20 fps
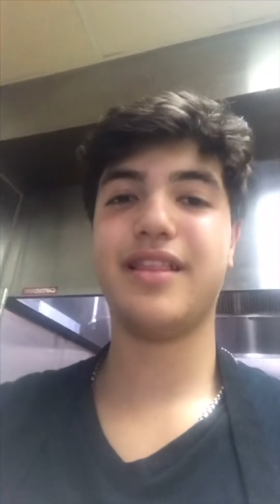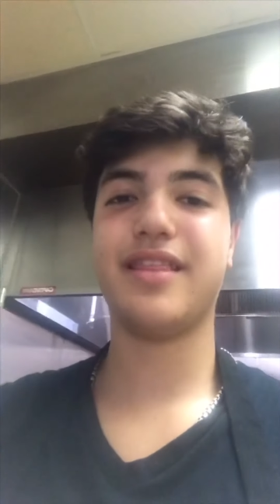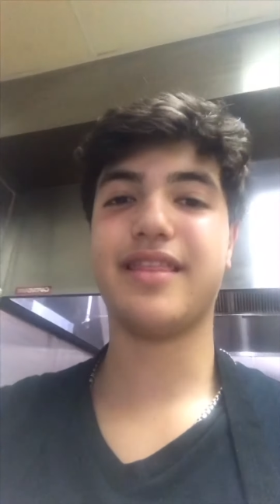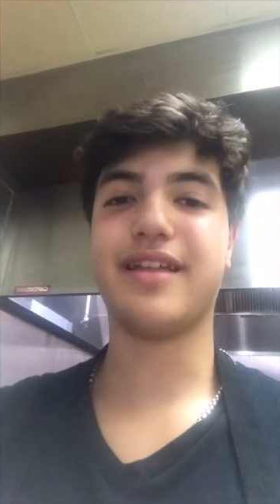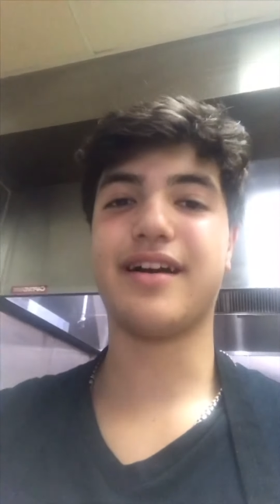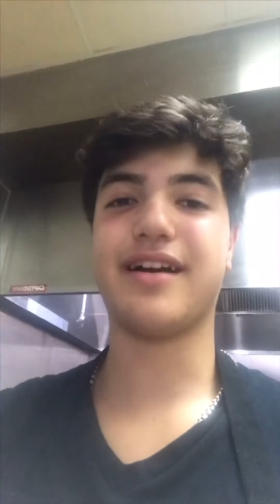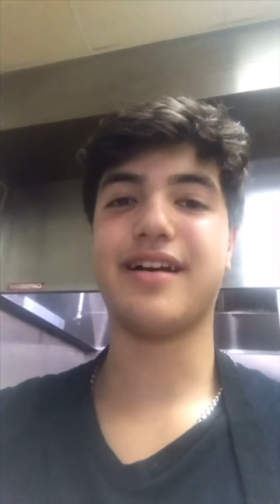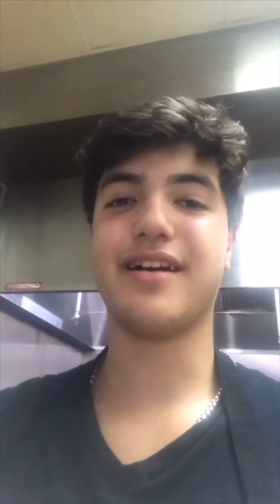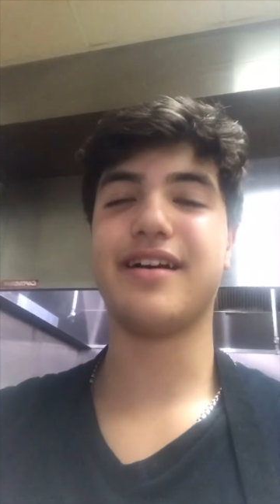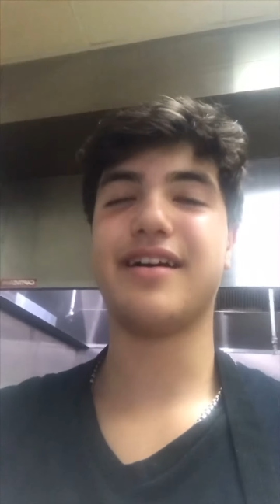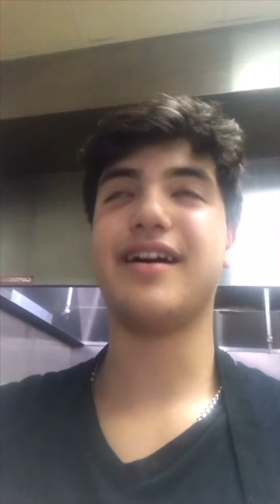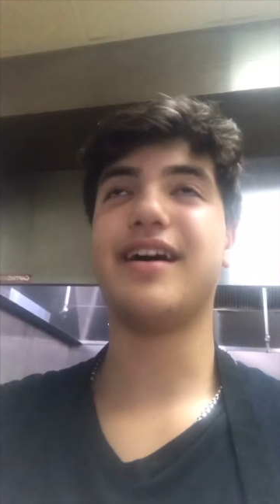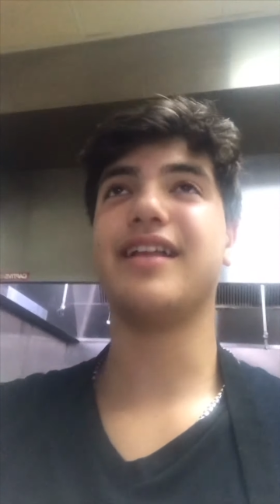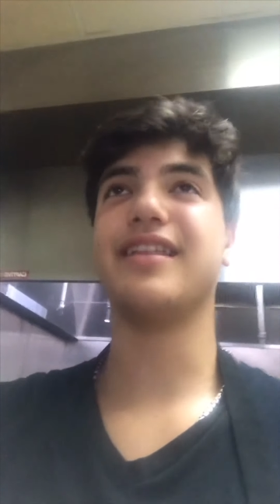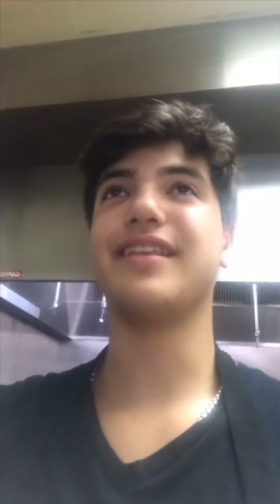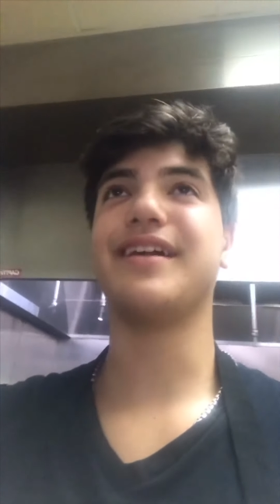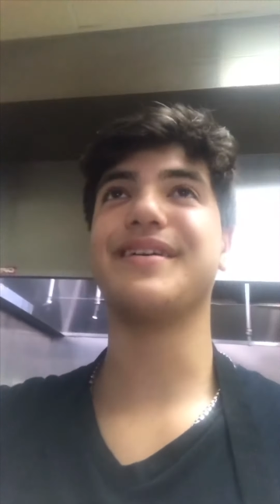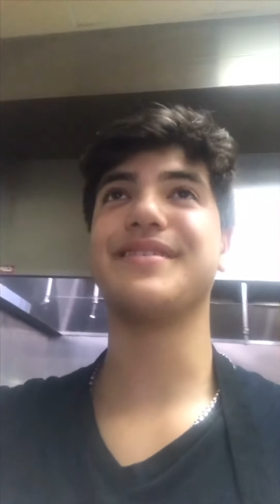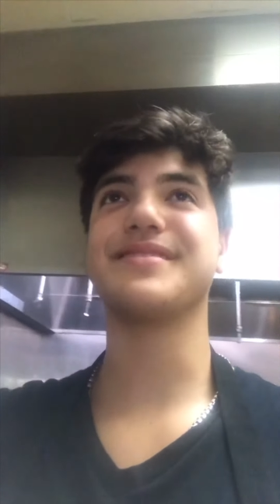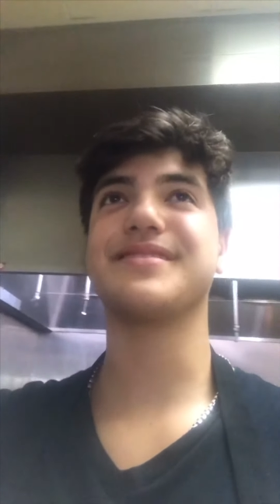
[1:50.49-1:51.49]
that
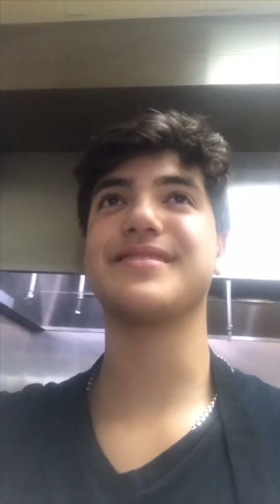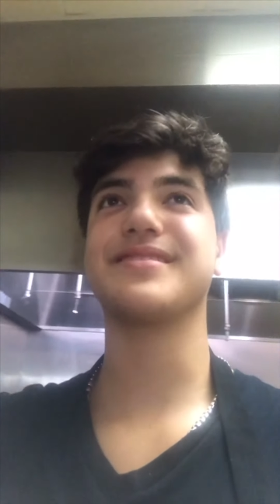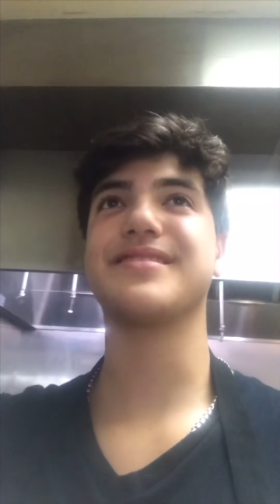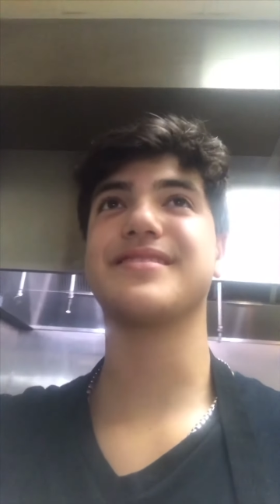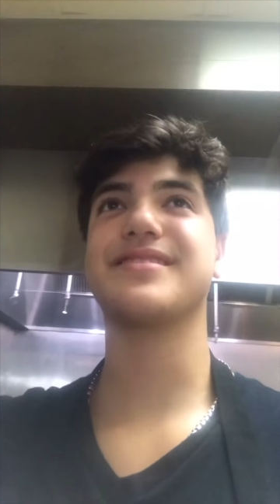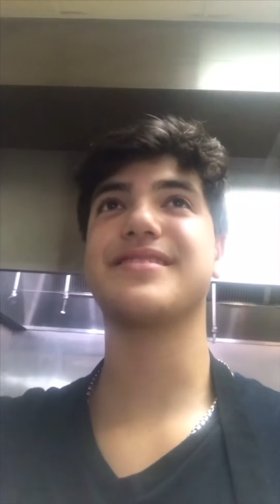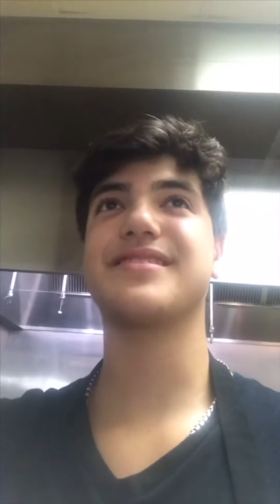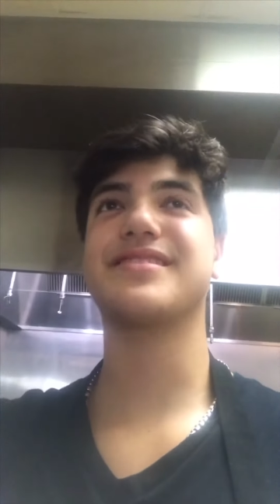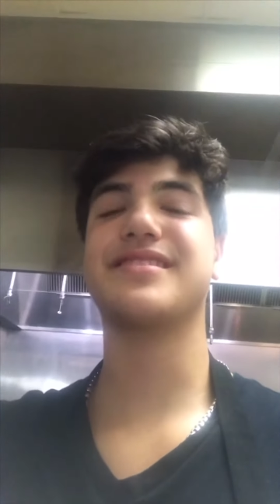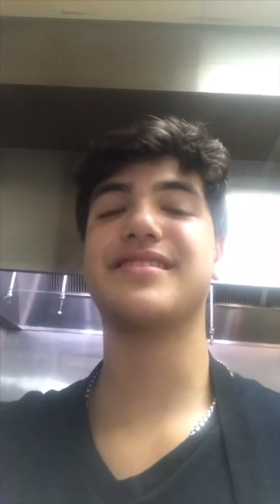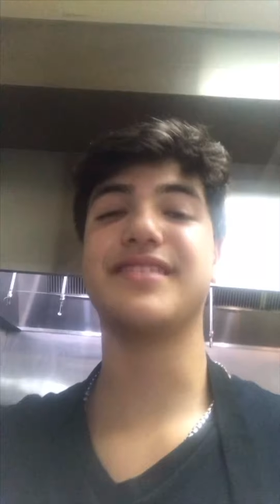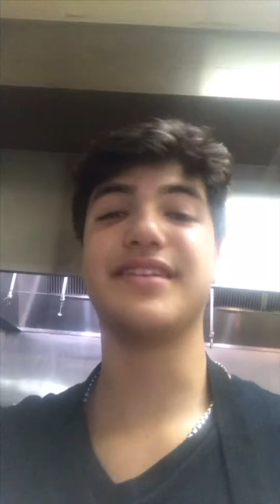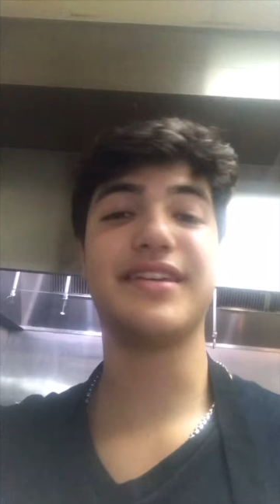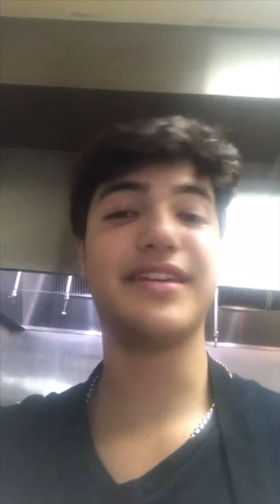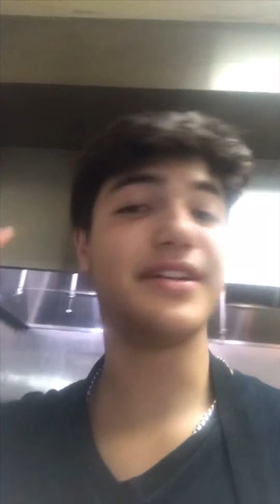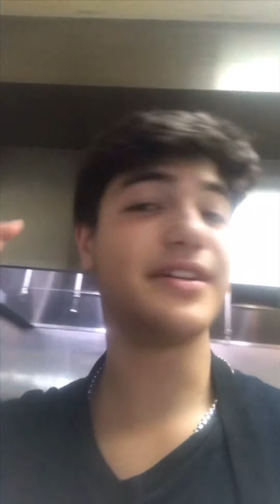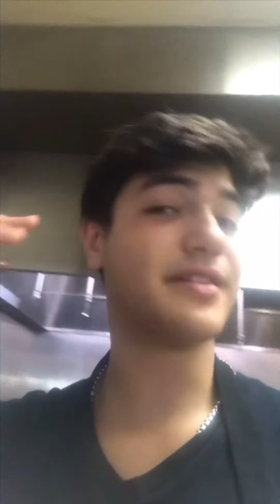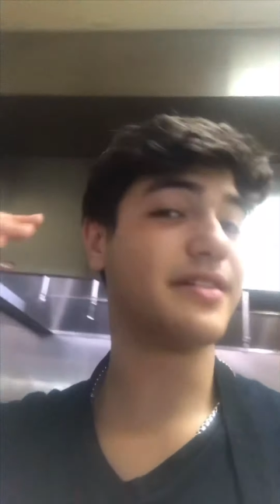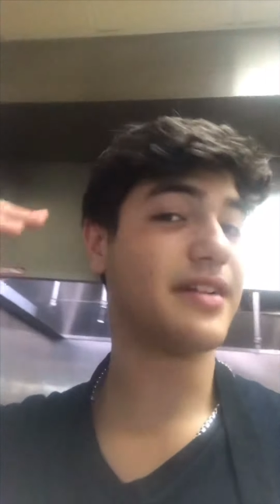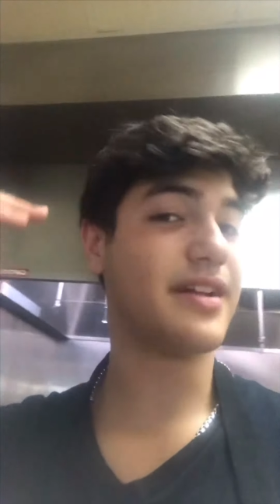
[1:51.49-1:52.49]
allows us to
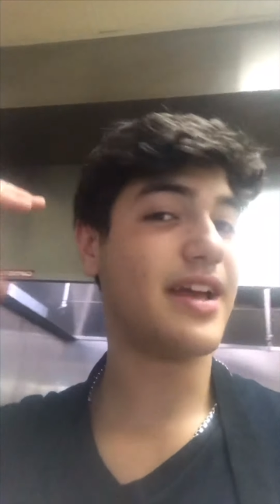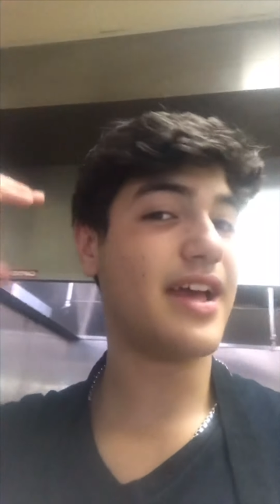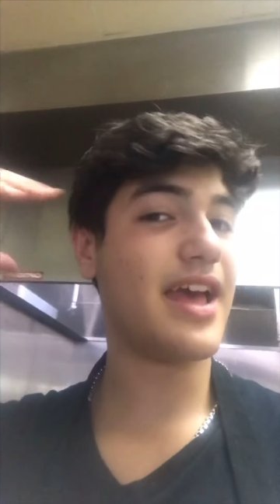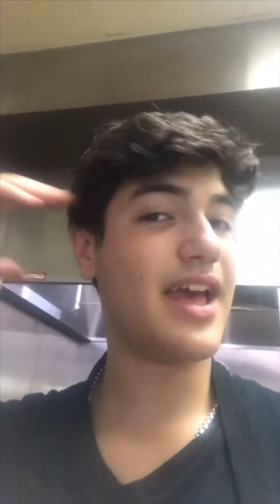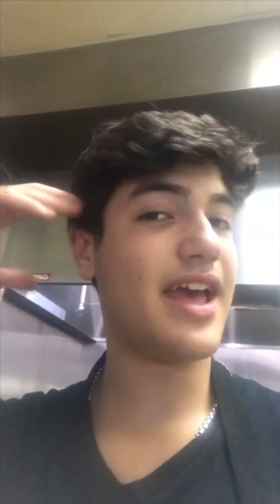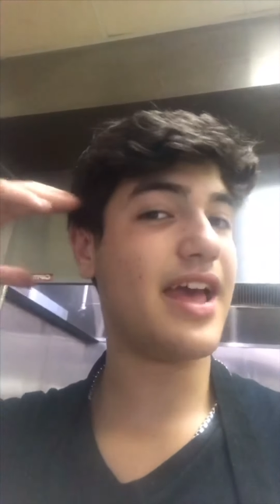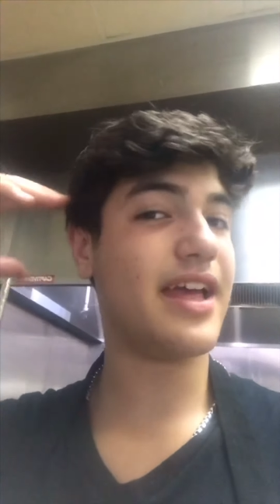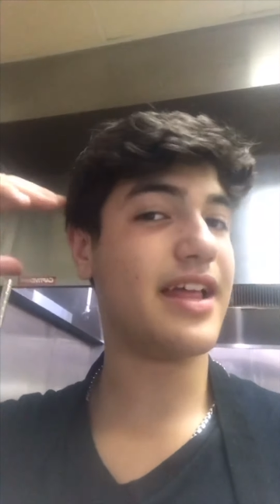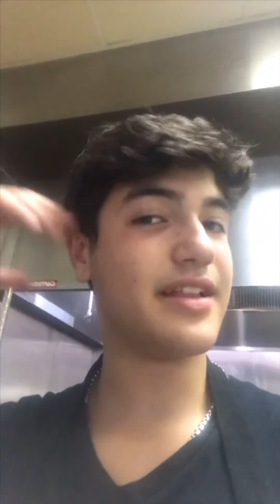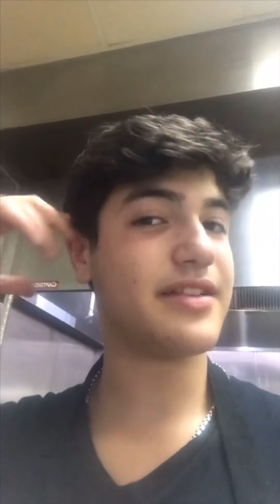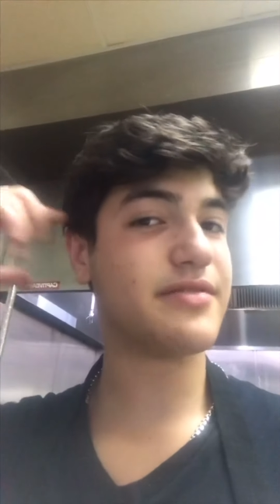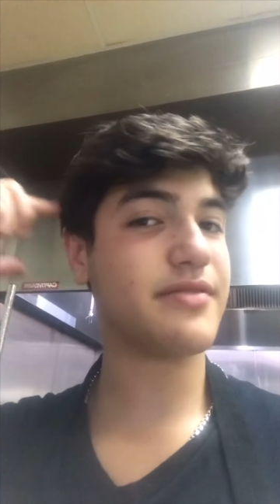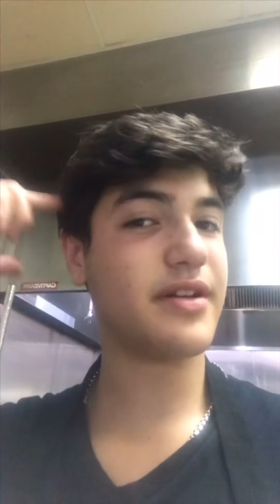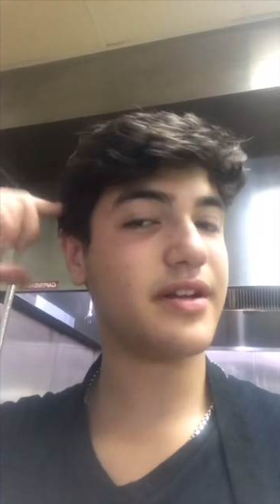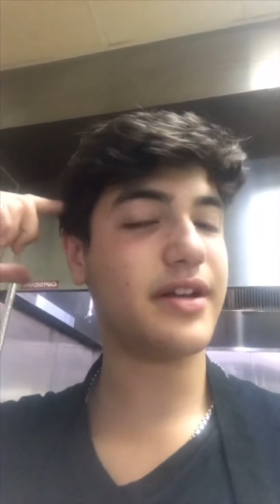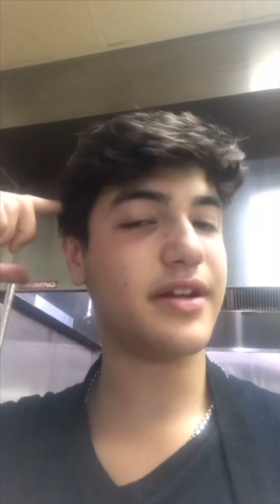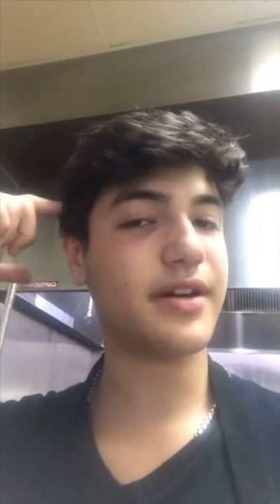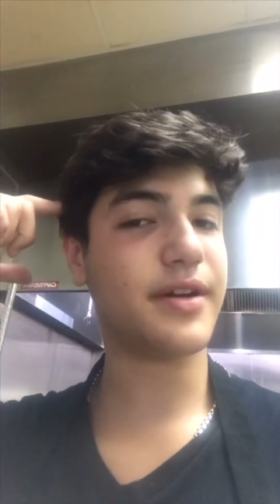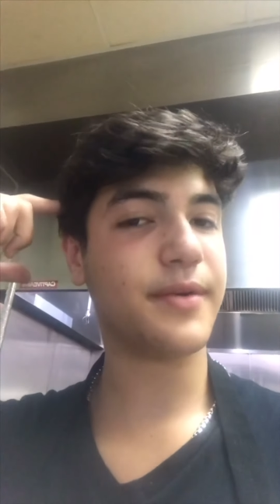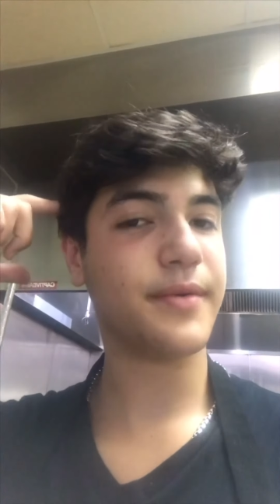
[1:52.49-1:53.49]
hear, and it's right
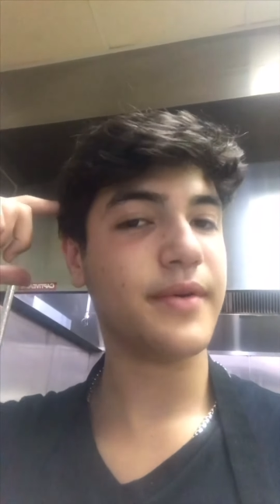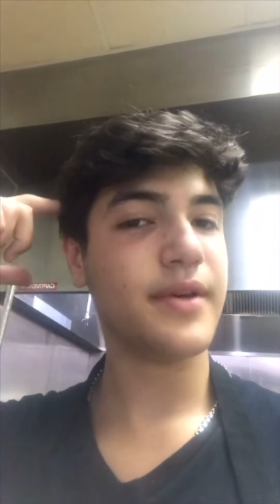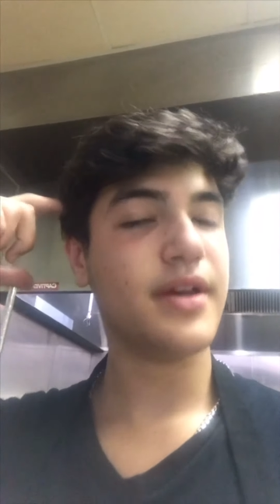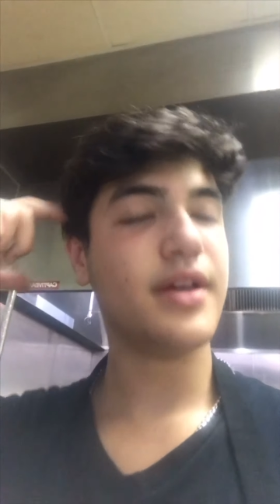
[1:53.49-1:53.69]
here.